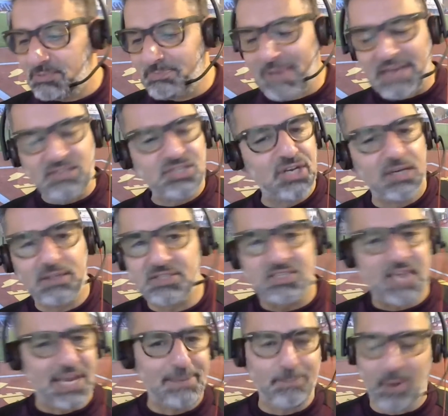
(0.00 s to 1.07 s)
mentioning the
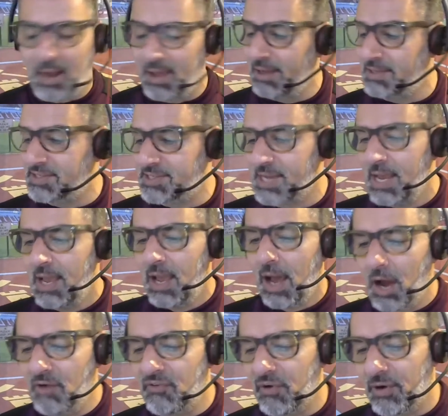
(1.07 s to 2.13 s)
same players
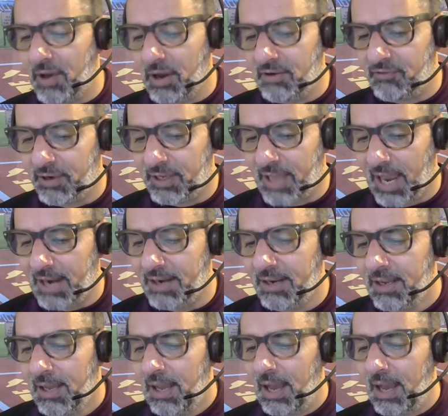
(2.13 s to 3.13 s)
over and over again.